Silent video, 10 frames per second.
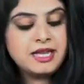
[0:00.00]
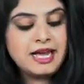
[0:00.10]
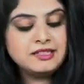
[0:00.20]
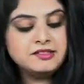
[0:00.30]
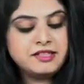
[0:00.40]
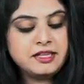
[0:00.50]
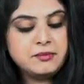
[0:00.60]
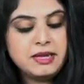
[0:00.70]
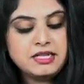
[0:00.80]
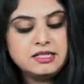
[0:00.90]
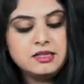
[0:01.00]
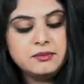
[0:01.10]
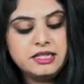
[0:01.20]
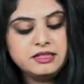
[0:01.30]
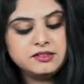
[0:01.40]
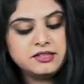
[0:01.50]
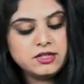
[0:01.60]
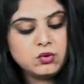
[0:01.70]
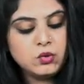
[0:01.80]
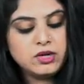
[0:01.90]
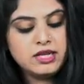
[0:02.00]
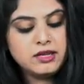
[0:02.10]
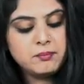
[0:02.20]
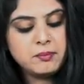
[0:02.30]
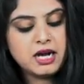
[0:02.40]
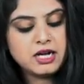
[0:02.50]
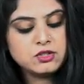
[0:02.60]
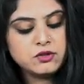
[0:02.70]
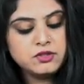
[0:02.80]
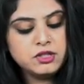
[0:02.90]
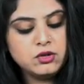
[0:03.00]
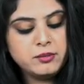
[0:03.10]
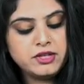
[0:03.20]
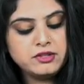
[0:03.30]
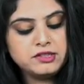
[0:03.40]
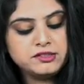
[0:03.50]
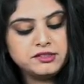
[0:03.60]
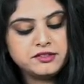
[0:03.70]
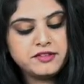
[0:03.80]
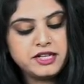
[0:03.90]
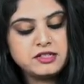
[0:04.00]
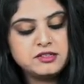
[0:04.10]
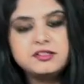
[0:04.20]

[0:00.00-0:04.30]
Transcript: And segmental means that only a part of the glomerulus is affected.